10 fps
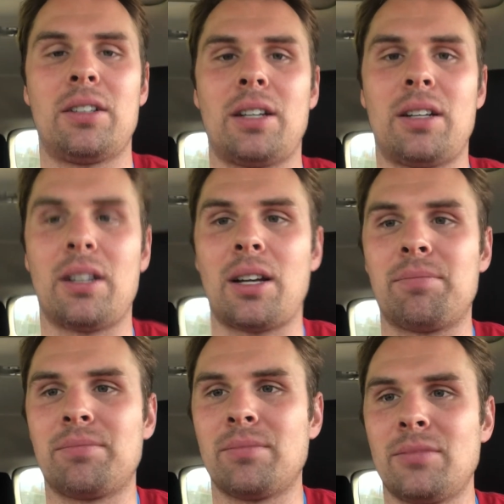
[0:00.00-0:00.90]
And
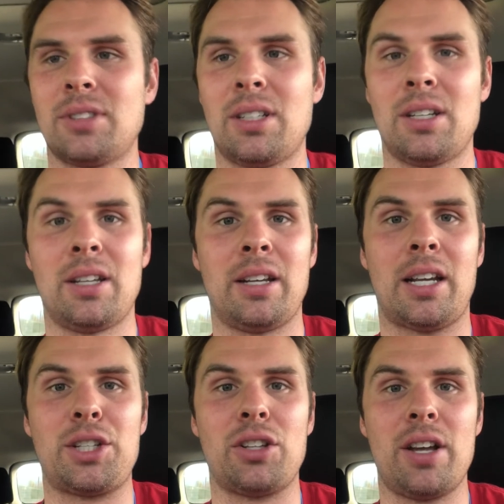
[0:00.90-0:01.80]

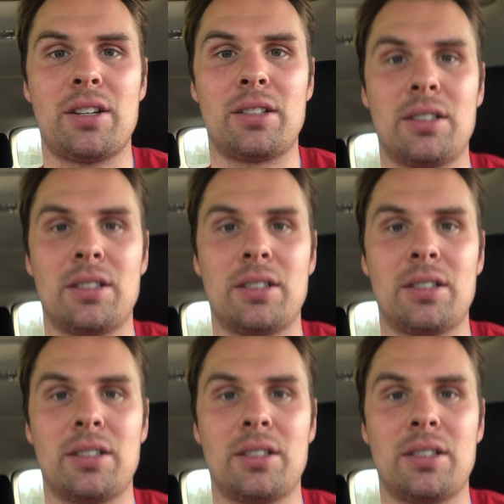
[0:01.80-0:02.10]
catch you later.